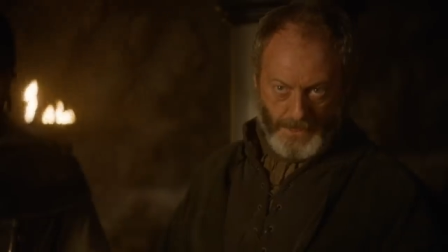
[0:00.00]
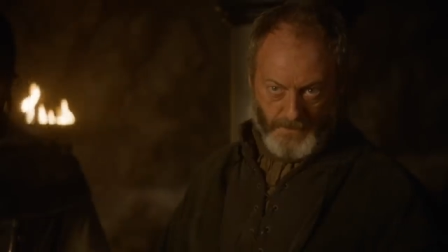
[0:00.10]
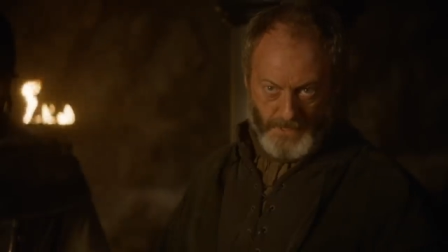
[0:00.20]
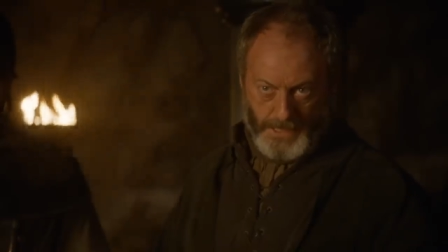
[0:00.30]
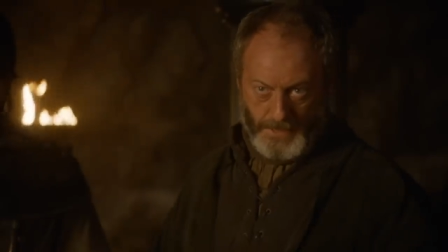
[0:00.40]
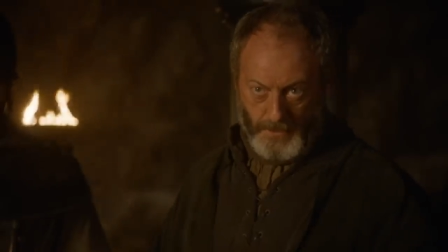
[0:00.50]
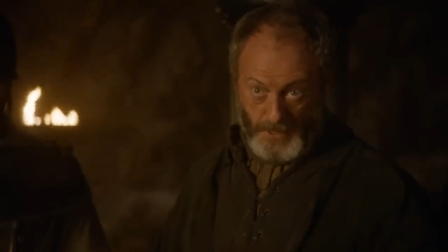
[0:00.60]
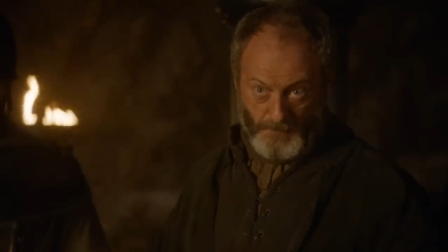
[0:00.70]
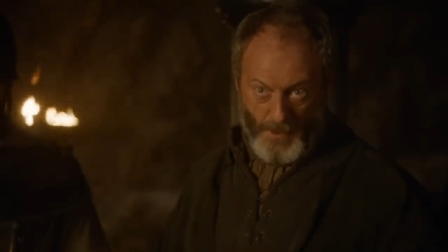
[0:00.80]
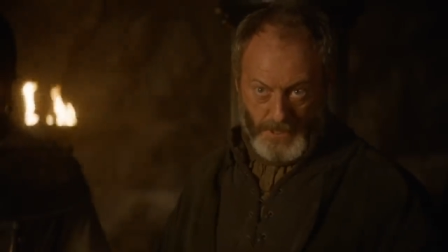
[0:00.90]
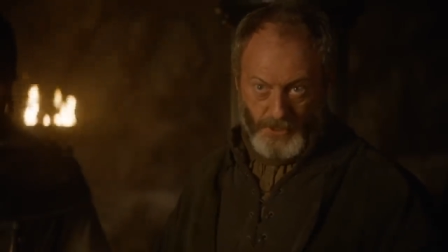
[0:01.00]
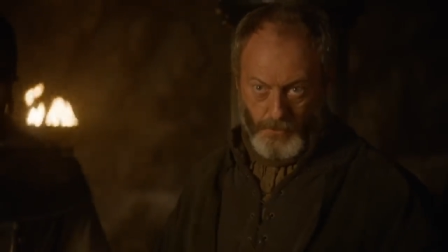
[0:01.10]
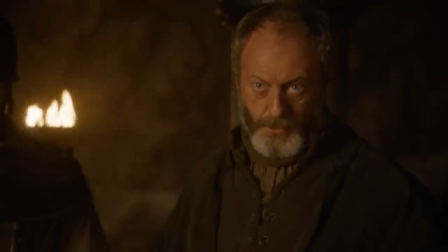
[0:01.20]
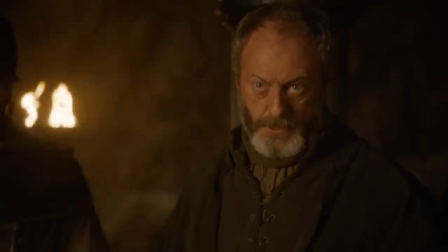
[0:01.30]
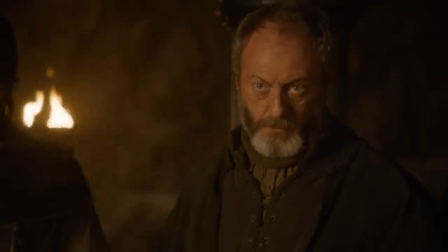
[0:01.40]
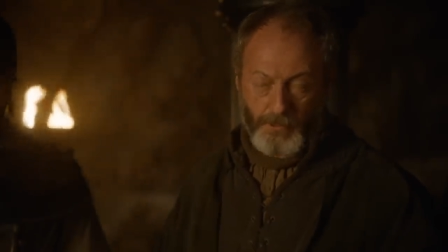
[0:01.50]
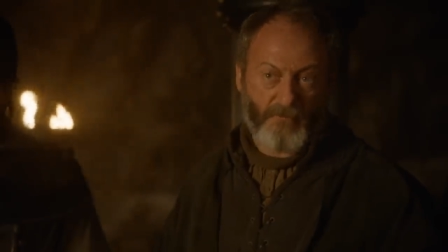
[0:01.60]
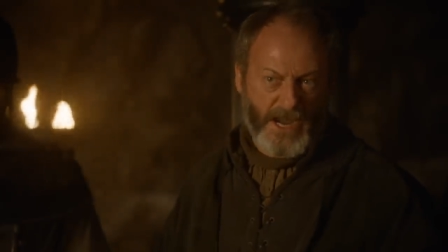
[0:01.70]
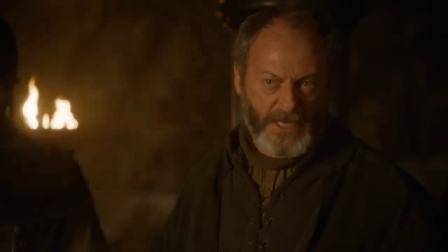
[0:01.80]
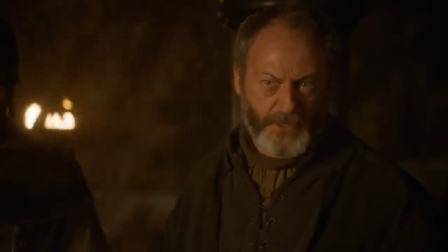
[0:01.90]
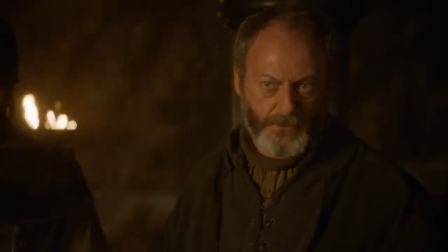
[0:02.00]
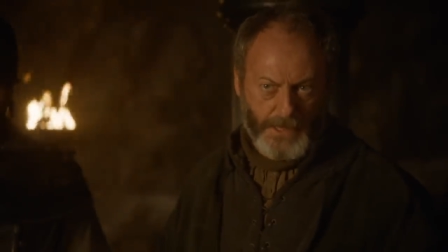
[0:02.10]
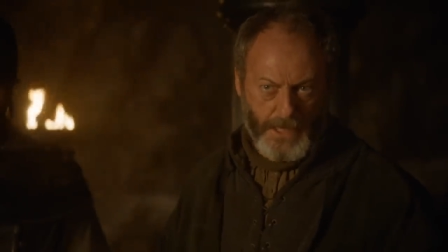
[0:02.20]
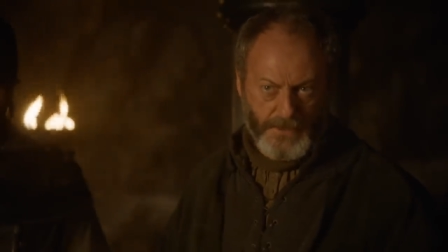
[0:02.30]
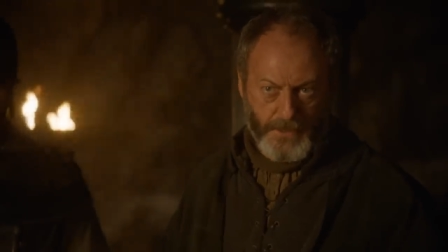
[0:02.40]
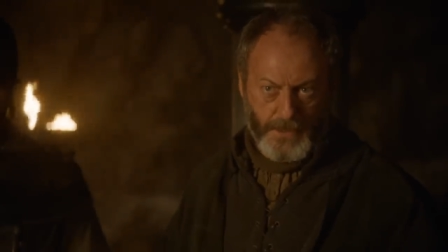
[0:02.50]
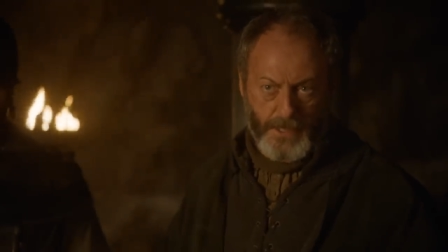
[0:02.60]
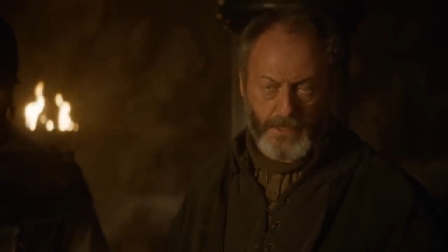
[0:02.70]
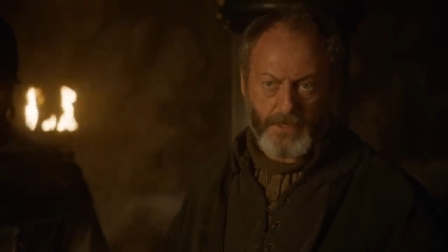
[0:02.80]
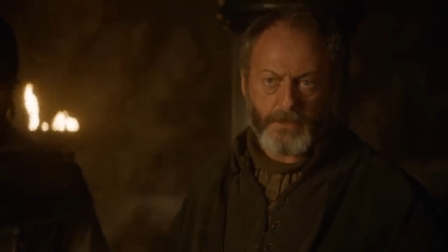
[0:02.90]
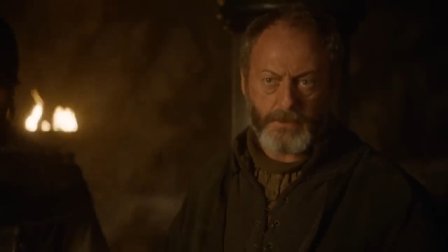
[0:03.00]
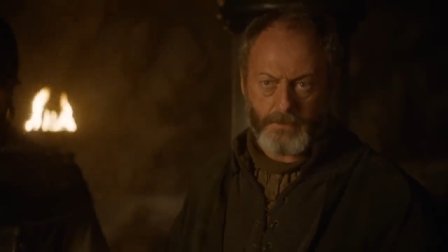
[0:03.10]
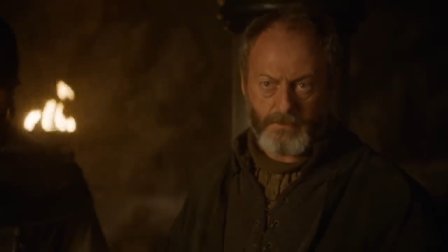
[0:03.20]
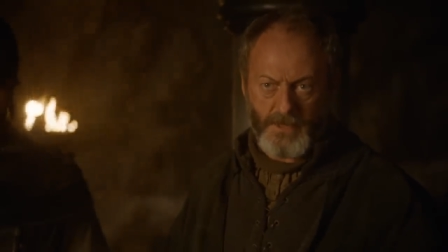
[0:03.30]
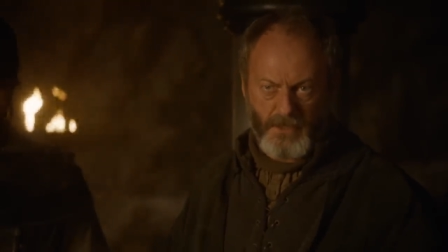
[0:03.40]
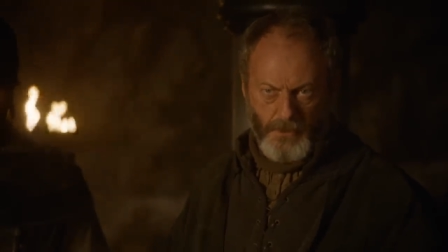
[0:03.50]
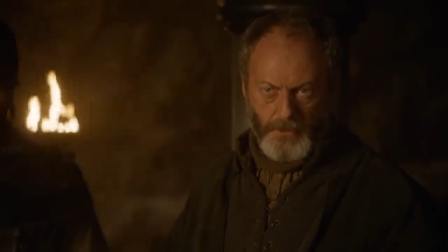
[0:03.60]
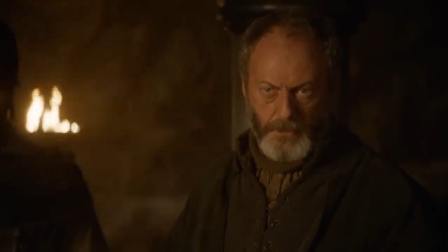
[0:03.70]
me Hand of the King, it is my duty to advise you against it. You're